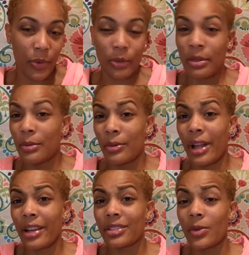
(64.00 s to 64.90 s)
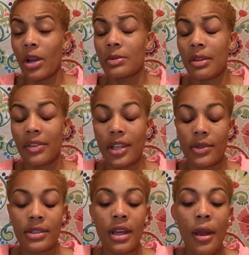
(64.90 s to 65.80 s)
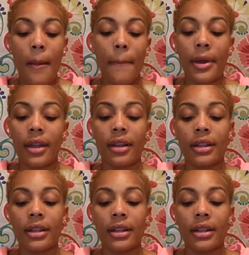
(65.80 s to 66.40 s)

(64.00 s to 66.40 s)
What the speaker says: more people actually watch my videos. But